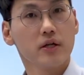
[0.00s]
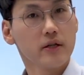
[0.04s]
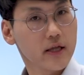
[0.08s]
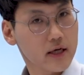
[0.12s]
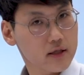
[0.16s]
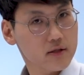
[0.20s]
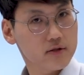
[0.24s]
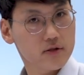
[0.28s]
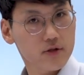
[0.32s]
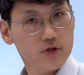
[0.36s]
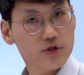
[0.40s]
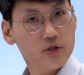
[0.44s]

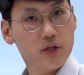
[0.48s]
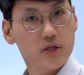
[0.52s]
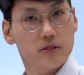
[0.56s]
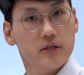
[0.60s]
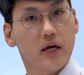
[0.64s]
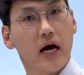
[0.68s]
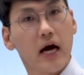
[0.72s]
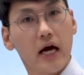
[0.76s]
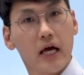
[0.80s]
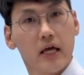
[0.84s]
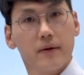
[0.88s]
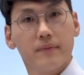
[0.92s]
like such as
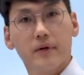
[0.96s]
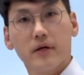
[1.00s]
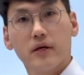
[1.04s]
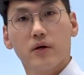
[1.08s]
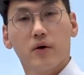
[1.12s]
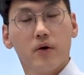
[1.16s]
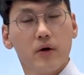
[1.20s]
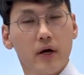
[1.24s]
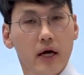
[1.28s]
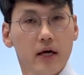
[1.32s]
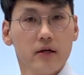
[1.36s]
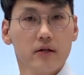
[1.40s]
IB
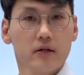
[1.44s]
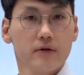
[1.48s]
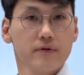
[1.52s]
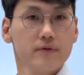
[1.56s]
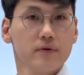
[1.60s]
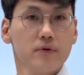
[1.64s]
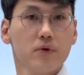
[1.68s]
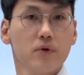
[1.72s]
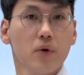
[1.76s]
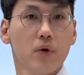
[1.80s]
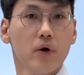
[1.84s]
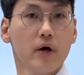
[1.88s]
or
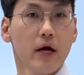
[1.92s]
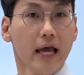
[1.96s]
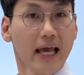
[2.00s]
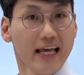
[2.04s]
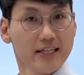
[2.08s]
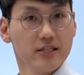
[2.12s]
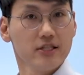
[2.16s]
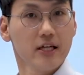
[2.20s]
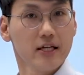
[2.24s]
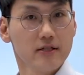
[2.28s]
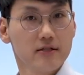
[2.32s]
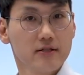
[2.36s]
A-level or
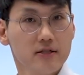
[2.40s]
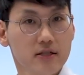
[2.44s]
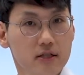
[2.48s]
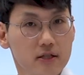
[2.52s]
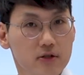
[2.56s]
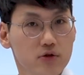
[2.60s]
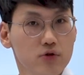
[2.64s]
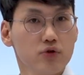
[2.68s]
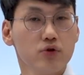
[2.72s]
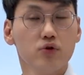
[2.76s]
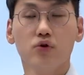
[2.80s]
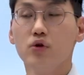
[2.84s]

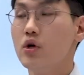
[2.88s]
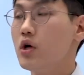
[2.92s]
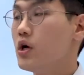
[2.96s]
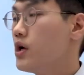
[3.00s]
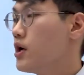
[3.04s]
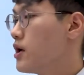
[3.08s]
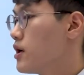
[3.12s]
HSC2,